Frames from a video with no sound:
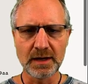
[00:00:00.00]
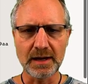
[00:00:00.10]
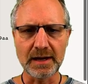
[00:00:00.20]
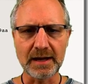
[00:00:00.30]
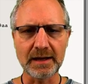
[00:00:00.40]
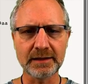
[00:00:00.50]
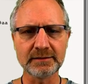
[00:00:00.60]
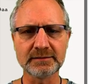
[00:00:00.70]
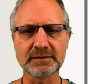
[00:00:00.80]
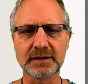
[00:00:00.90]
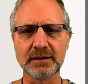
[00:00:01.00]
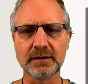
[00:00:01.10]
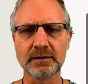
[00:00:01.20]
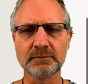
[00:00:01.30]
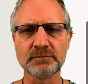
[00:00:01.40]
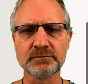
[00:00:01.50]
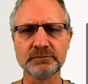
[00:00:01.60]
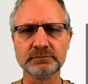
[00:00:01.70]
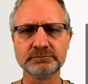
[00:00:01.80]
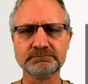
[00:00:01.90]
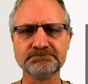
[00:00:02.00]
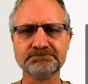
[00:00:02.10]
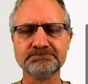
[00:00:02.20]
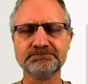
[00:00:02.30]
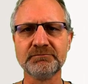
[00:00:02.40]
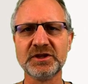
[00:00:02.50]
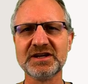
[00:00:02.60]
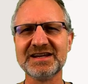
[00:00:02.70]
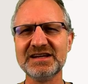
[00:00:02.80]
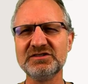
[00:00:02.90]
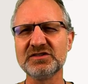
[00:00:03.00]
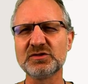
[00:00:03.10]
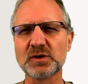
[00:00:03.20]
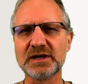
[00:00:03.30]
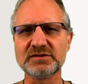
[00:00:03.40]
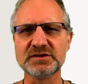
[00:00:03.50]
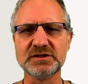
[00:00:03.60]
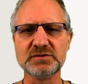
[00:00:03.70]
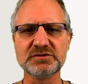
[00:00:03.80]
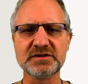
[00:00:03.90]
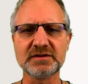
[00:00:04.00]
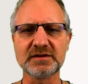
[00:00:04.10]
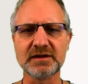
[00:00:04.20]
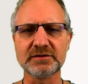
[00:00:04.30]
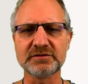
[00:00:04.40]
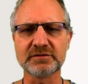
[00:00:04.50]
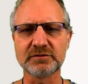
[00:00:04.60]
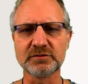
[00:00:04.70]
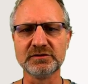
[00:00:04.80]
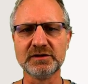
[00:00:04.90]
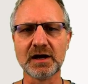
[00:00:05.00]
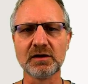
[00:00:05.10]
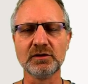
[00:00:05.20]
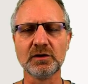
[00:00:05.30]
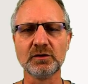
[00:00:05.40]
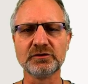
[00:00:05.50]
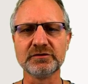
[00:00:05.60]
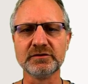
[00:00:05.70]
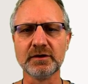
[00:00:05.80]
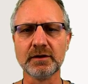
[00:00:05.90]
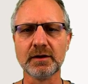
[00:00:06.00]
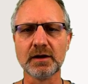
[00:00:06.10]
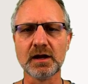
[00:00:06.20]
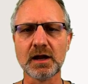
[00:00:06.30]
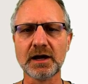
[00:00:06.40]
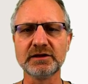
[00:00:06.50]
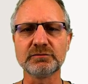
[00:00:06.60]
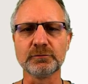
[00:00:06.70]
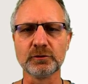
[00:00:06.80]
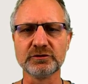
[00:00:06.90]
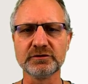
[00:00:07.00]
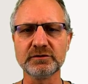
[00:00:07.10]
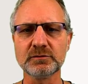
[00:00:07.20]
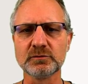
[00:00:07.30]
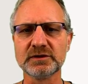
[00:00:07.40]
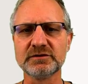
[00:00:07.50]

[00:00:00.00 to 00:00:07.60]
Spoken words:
And the easiest way to use it is to download the light version, which